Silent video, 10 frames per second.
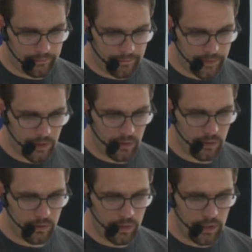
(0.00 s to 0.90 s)

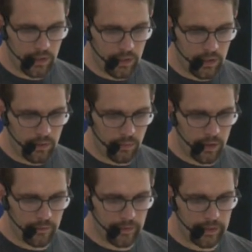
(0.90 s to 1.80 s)
so
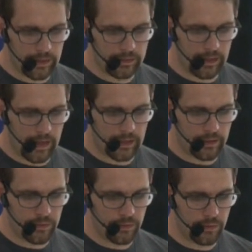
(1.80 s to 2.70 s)
one of the things that I
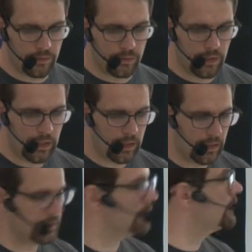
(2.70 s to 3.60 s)
can do
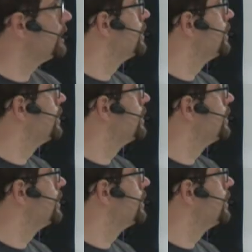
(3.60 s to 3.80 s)
is